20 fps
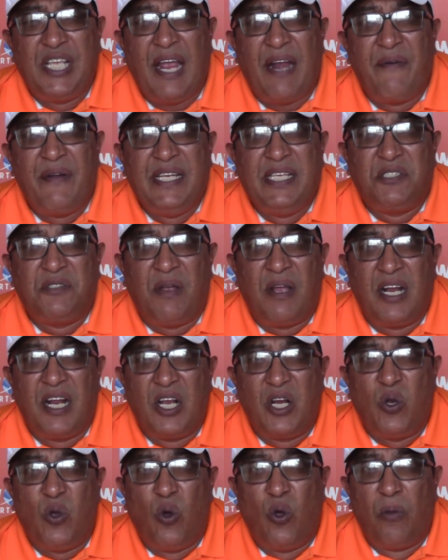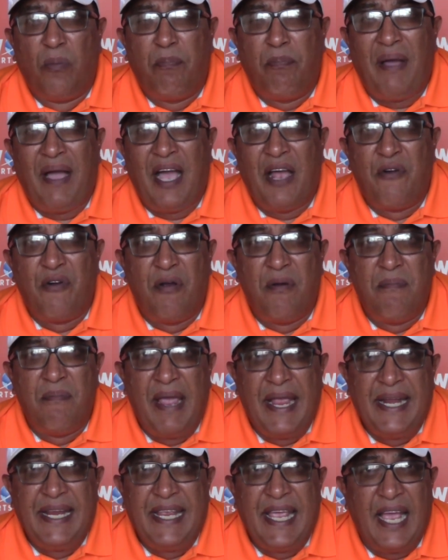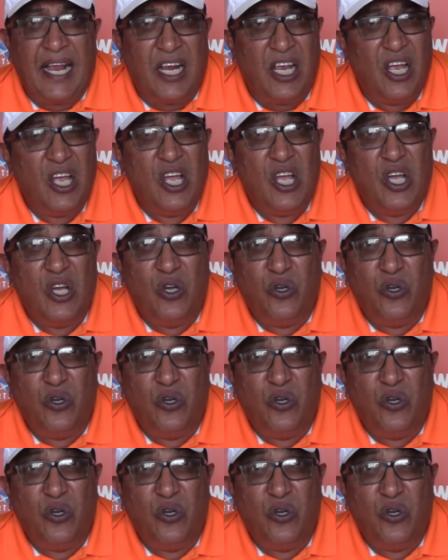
Terry's runner called Pyromaniac,